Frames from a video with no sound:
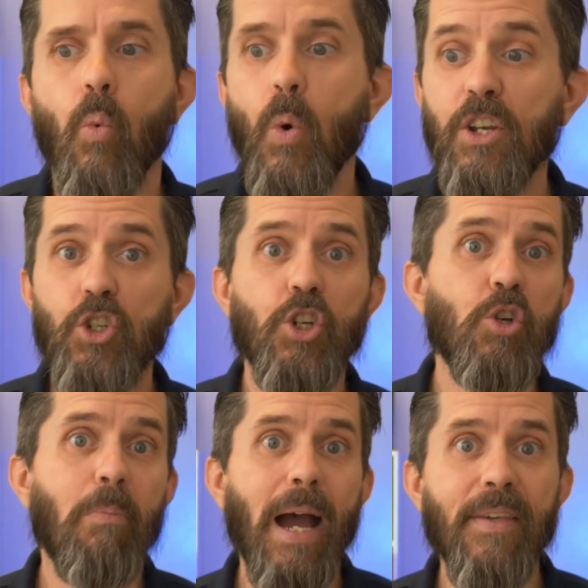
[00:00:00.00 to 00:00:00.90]
when should
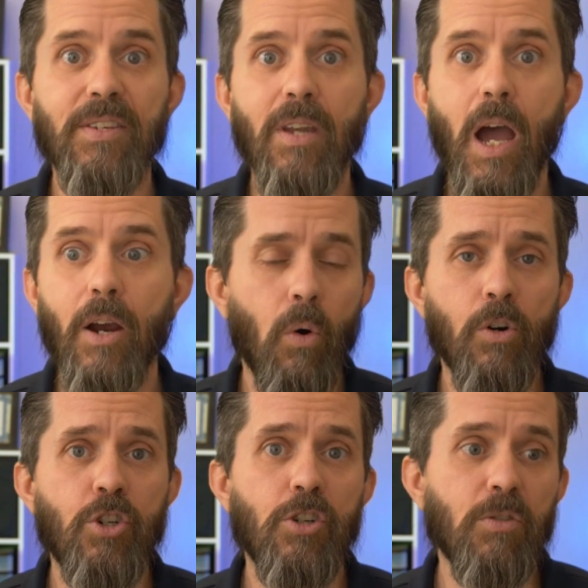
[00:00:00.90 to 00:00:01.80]
you buy the stock
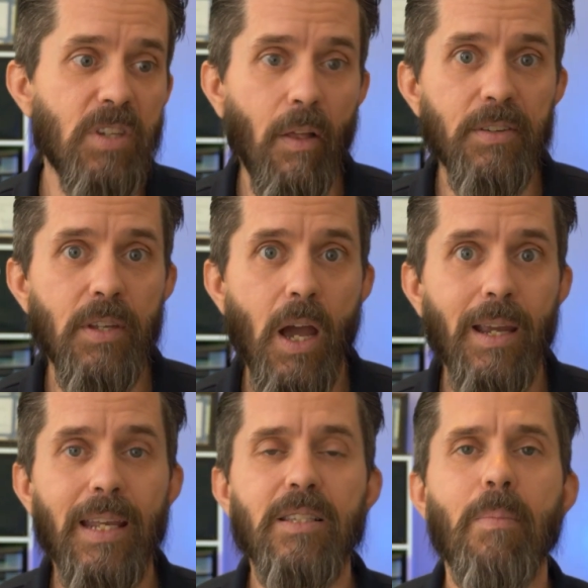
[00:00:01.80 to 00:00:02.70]
or should you sell the
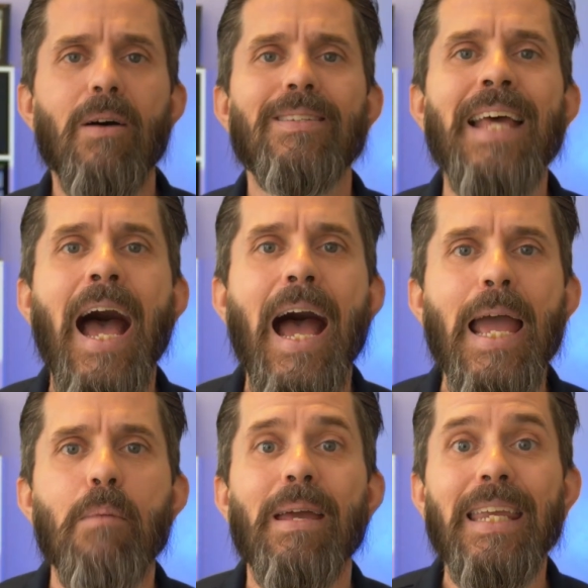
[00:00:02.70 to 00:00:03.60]
stock? It's about
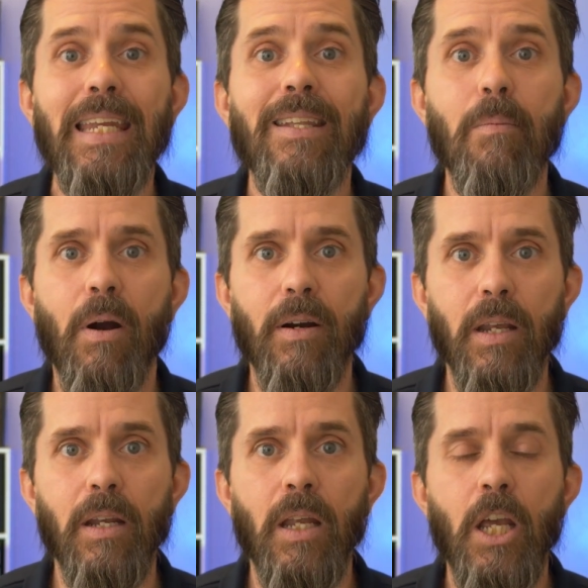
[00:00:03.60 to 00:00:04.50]
time in the
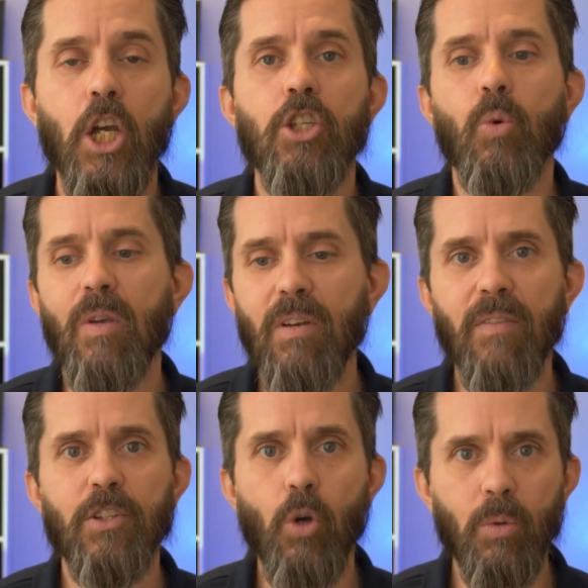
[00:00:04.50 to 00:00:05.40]
market. So even
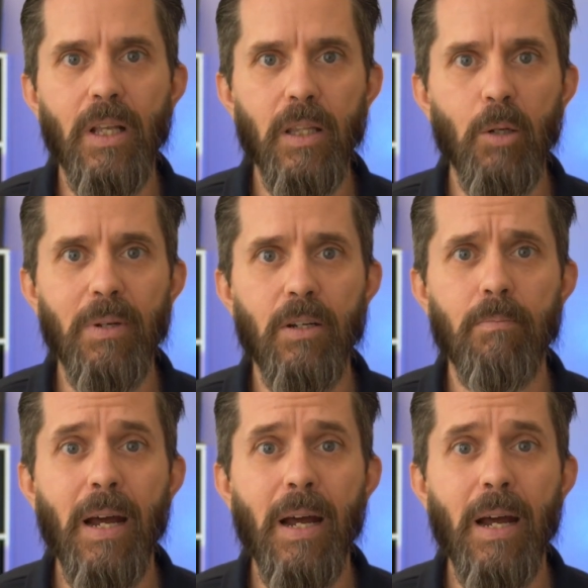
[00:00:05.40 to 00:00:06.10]
if it's only a little bit of